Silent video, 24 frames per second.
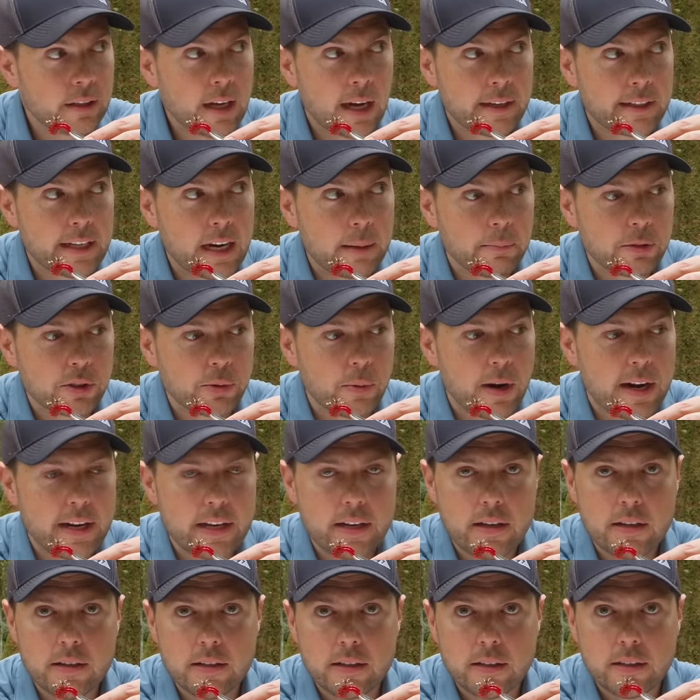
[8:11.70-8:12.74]
Got cameras
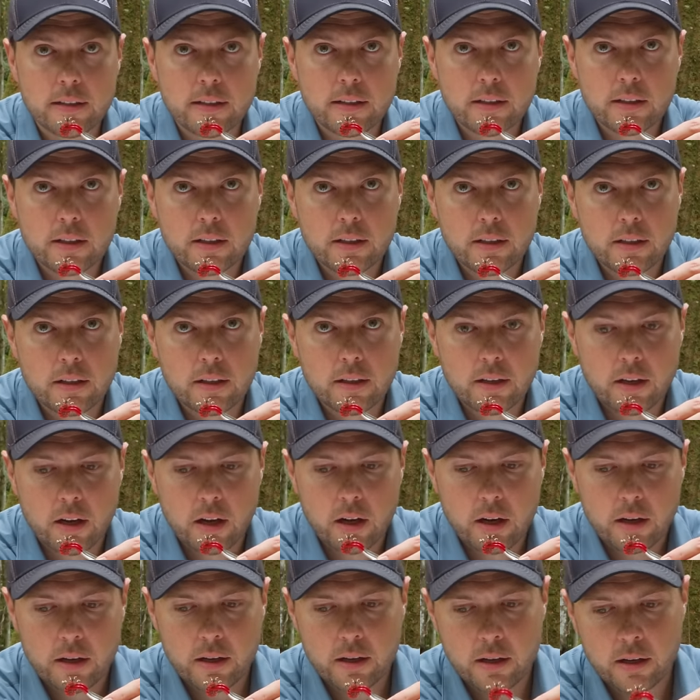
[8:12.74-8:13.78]
ready? We're
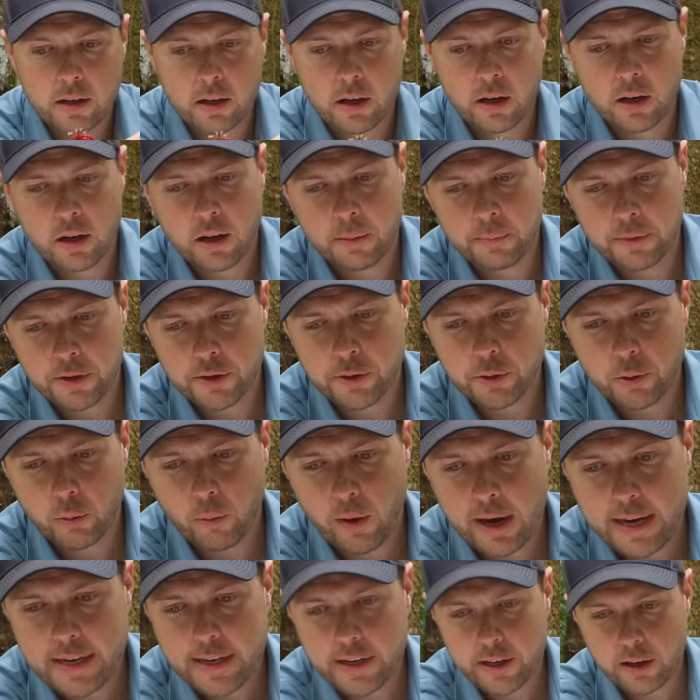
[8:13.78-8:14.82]
ready, Mark. I'm gonna do it
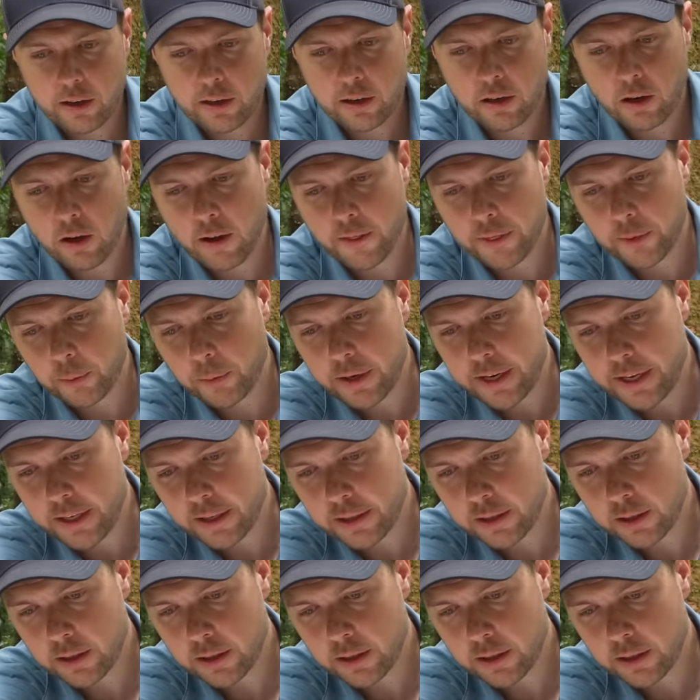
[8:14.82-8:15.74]
right here on three.